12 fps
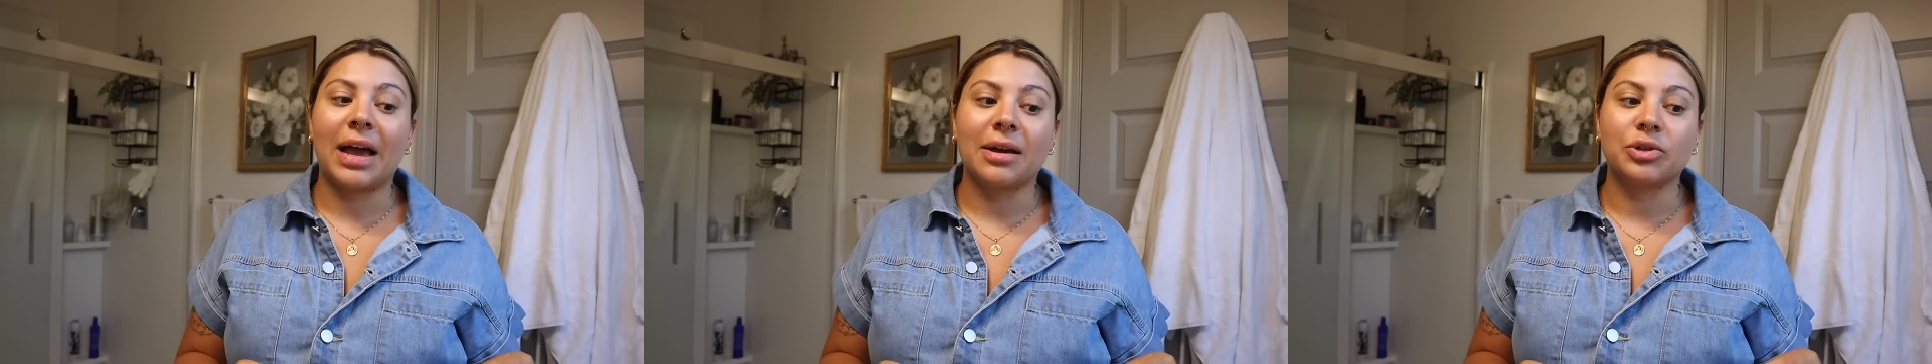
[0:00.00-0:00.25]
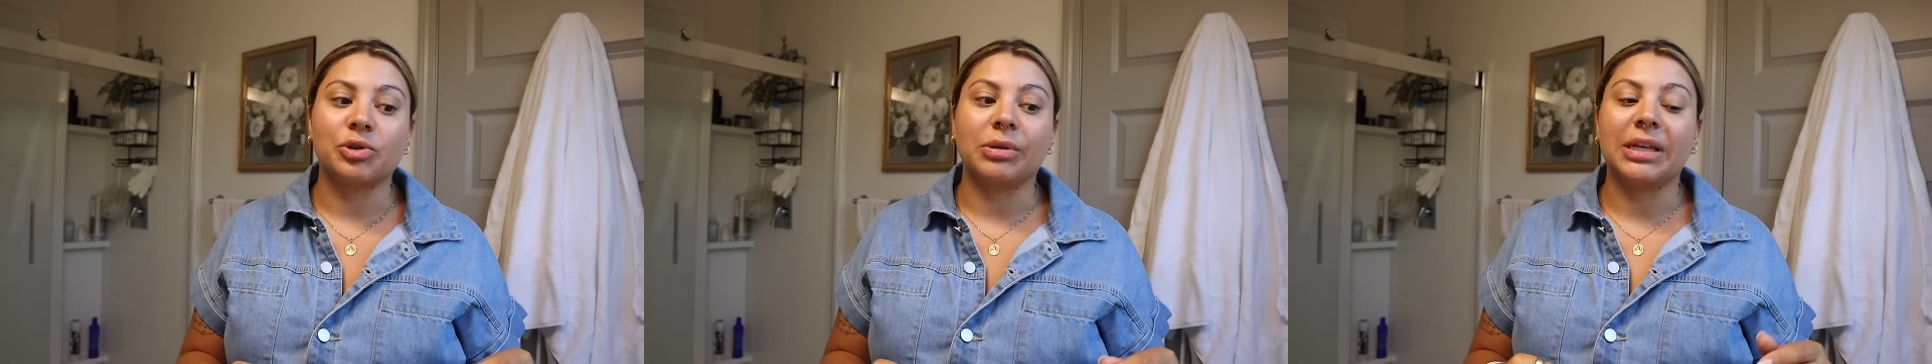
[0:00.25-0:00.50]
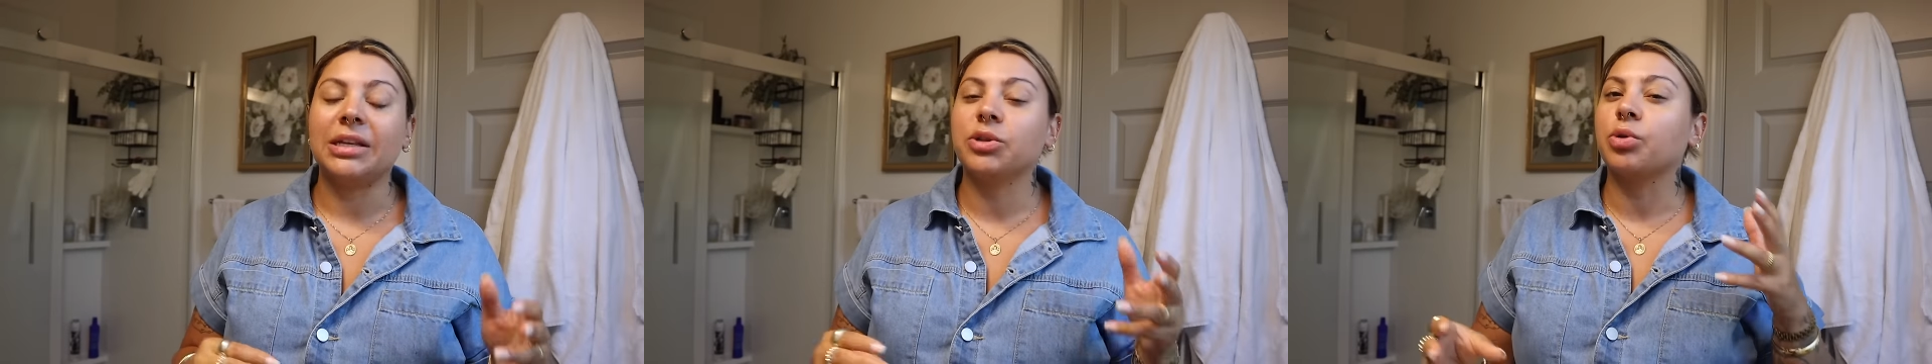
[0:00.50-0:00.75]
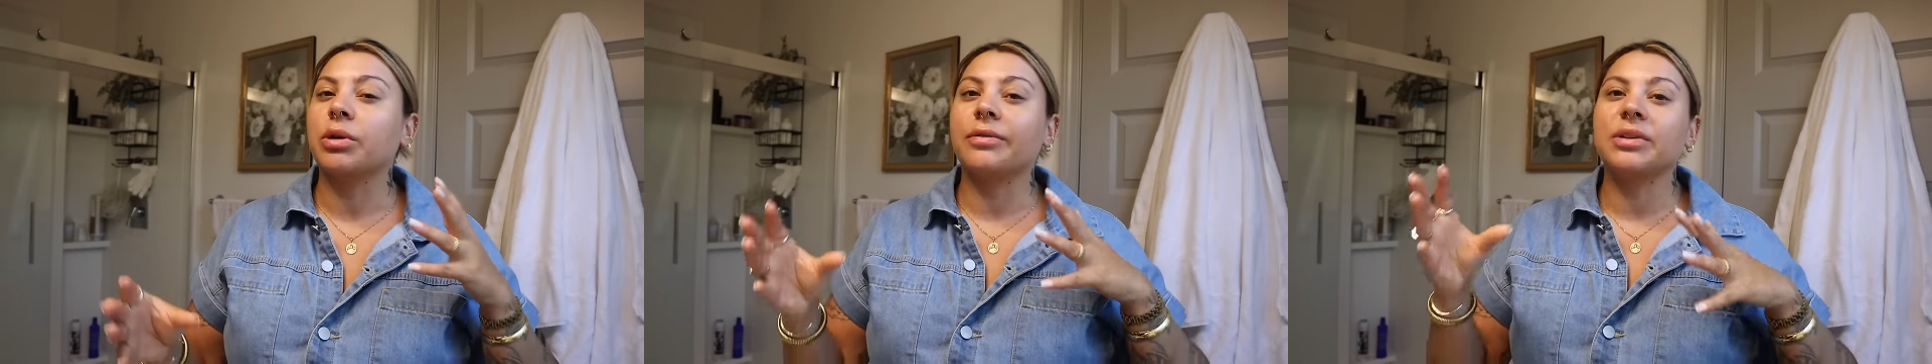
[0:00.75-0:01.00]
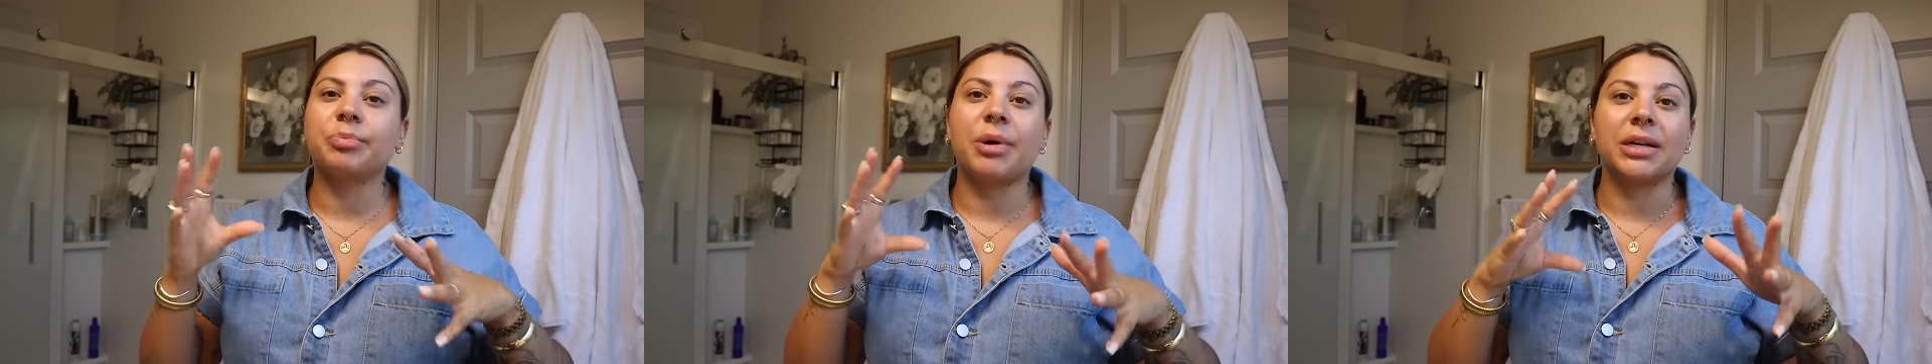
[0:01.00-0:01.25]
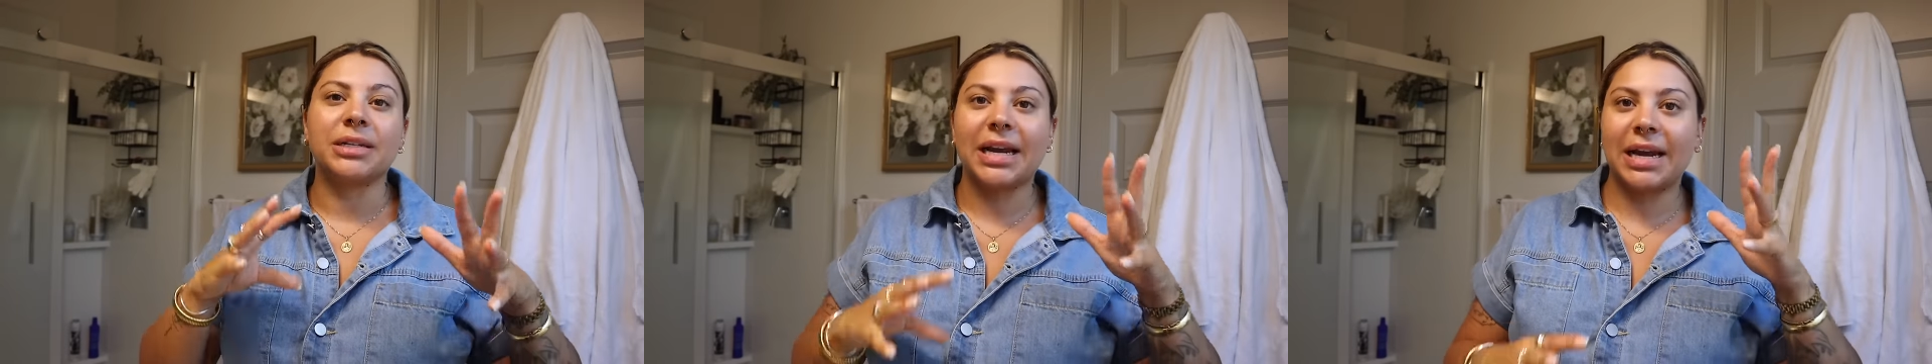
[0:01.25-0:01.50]
actually sort of
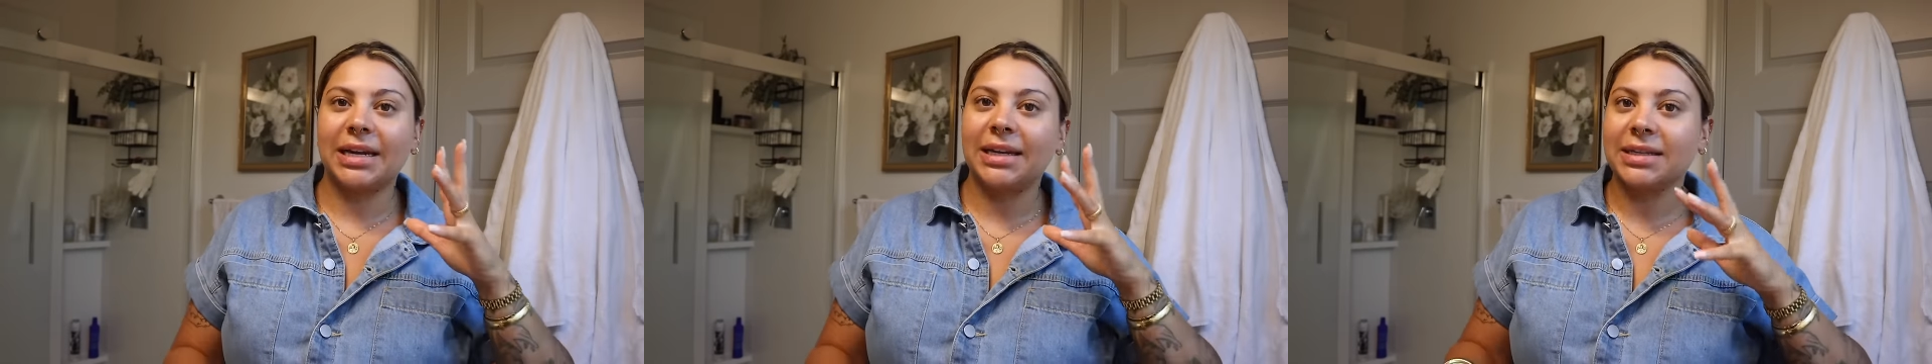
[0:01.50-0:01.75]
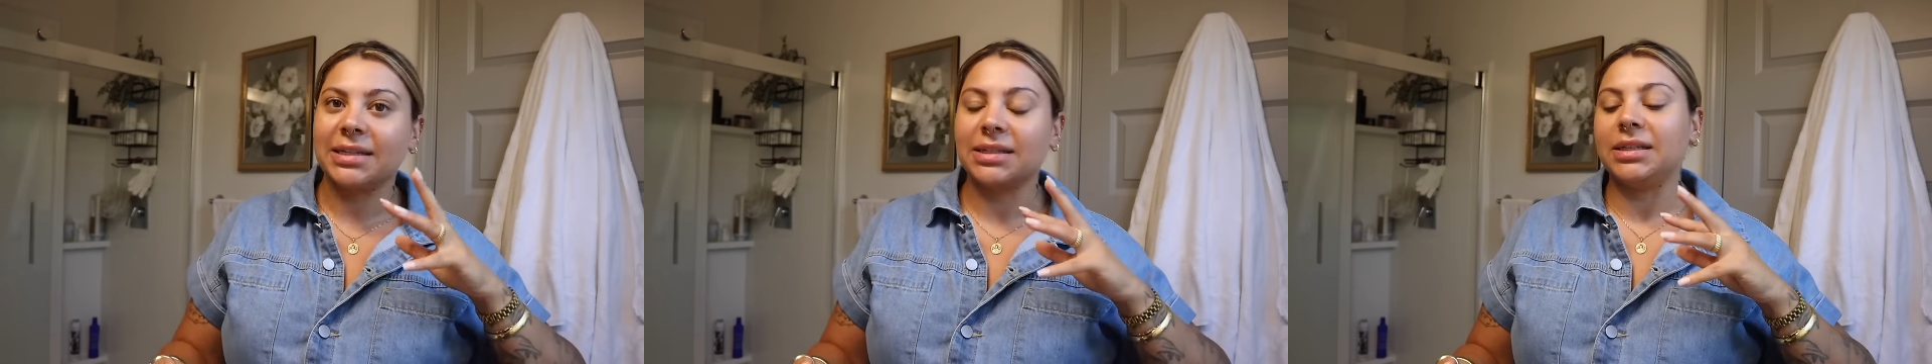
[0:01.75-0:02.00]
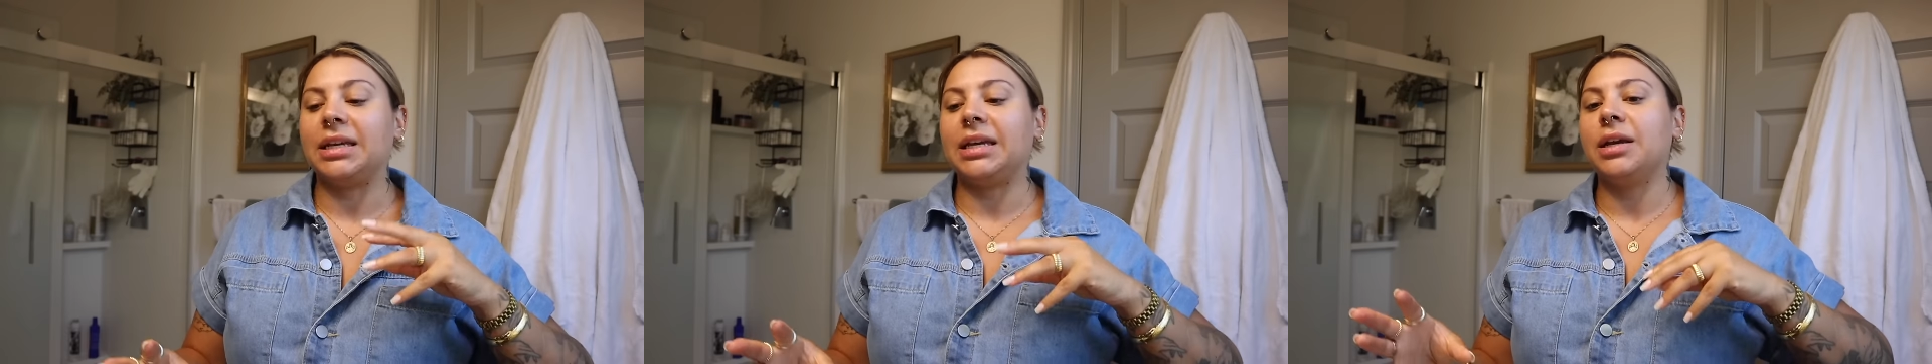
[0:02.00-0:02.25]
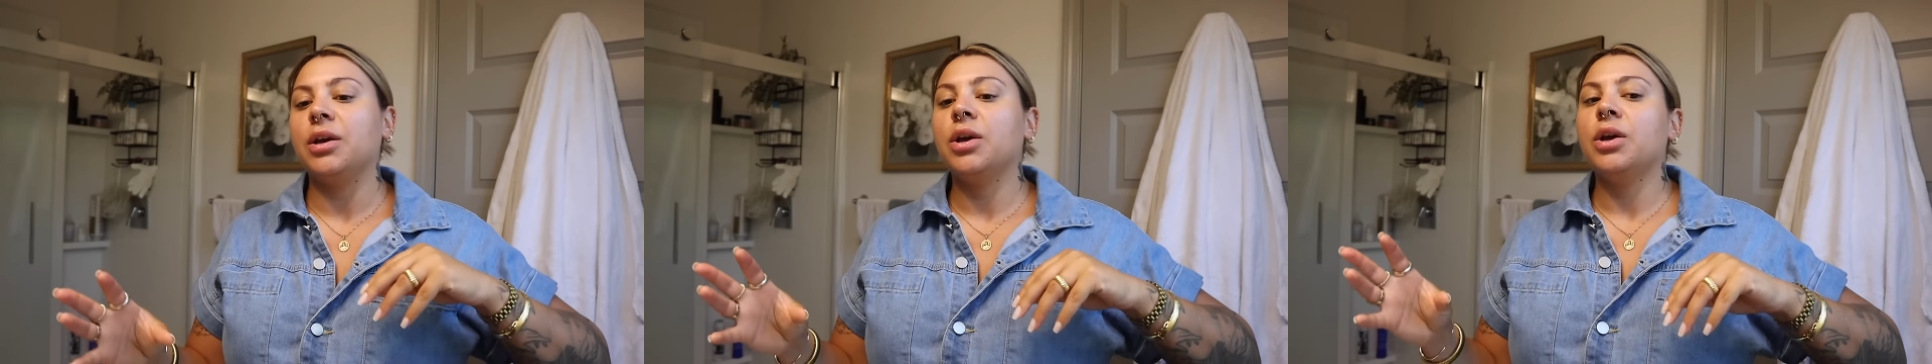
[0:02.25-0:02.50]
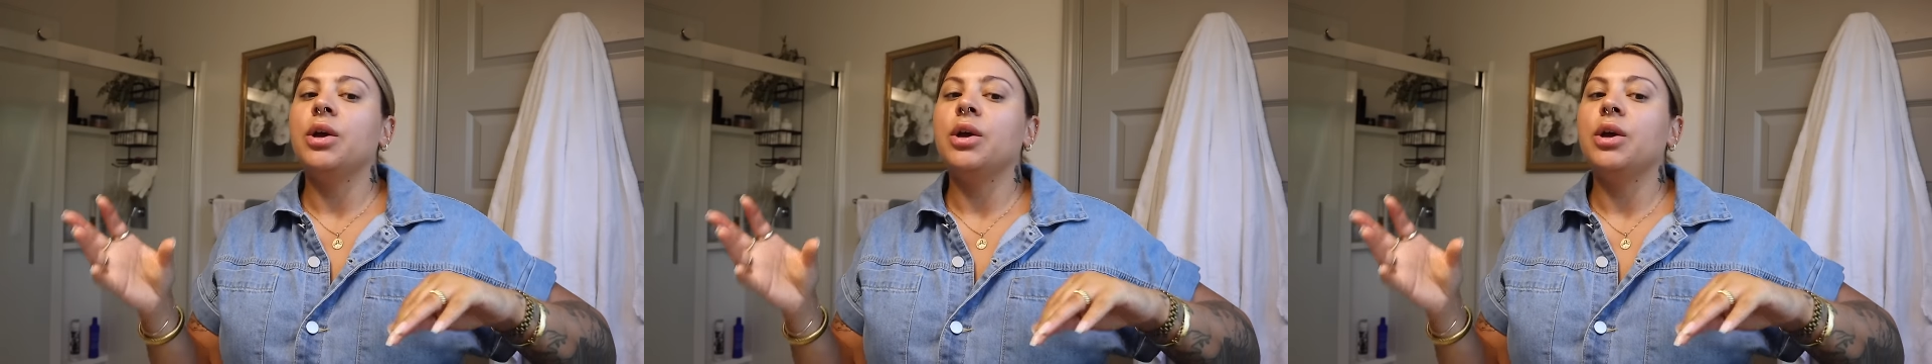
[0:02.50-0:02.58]
spontaneously